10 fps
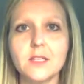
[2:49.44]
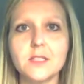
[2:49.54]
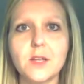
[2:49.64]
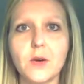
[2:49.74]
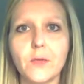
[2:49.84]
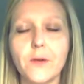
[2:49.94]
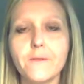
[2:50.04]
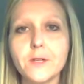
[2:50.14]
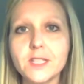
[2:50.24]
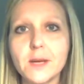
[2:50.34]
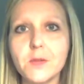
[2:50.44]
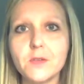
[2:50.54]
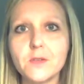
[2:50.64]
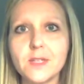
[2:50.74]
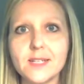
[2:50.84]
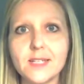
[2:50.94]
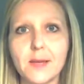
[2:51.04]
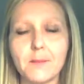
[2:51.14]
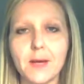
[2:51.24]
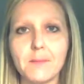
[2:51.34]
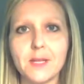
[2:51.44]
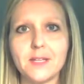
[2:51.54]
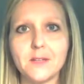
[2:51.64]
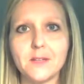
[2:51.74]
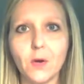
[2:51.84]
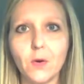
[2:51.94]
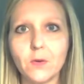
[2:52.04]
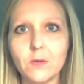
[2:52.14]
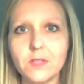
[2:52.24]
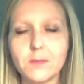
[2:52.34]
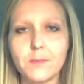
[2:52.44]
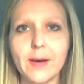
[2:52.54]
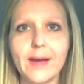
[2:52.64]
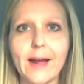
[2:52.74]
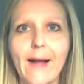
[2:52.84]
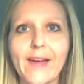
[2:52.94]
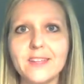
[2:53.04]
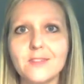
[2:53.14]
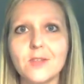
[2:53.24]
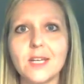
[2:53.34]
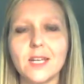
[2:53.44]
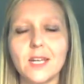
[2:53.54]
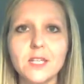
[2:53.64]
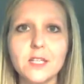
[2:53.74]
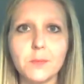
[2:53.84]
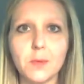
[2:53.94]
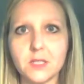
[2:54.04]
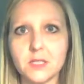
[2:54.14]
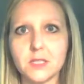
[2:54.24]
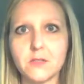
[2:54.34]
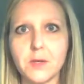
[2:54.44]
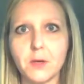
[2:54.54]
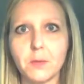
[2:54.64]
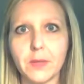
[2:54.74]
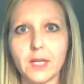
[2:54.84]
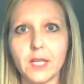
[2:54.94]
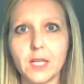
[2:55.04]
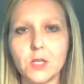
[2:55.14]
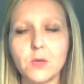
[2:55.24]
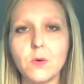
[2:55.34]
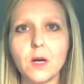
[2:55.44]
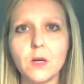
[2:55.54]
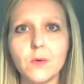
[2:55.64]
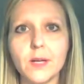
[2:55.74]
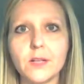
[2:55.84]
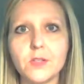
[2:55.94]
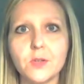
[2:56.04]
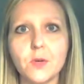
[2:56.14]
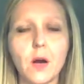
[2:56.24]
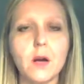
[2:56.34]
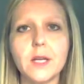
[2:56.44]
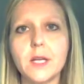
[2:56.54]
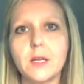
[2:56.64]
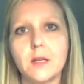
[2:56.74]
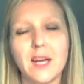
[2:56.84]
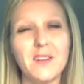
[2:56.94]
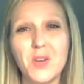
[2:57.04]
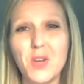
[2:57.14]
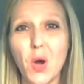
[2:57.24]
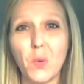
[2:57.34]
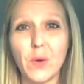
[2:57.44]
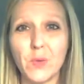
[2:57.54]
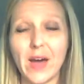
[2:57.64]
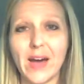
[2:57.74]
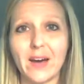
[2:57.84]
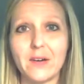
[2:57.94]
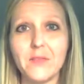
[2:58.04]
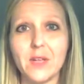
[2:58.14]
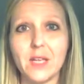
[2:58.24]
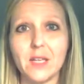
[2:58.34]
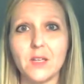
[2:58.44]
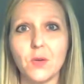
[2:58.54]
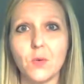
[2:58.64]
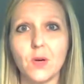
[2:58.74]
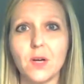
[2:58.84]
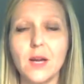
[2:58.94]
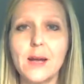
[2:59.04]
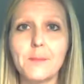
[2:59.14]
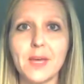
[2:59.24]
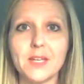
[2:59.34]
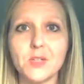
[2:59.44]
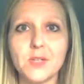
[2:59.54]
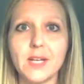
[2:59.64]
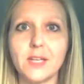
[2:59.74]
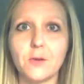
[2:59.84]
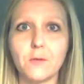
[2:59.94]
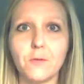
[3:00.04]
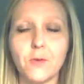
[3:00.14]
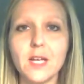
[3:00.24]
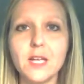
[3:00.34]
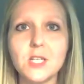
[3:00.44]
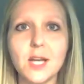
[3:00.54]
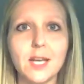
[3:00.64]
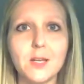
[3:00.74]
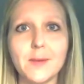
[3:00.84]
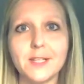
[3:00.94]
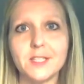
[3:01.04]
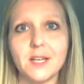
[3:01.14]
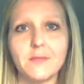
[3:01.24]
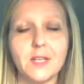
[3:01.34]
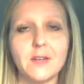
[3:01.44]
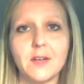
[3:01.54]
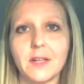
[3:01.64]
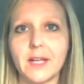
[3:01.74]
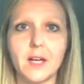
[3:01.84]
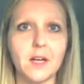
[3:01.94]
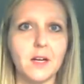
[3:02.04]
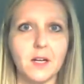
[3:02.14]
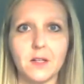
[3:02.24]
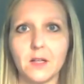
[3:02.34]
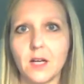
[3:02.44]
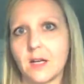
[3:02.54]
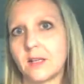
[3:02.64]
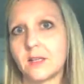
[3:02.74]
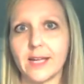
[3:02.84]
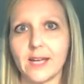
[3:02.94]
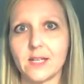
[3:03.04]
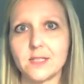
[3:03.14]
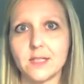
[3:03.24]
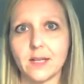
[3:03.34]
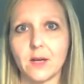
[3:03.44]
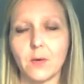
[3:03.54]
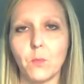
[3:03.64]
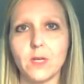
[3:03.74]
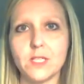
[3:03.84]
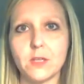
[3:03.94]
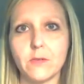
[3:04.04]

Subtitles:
So the first time you do this, it might be difficult, but as you get into the process of meal planning, you are going to already kind of know what you have in your pantry and your fridge, and you might just have to give it like a glance, like a once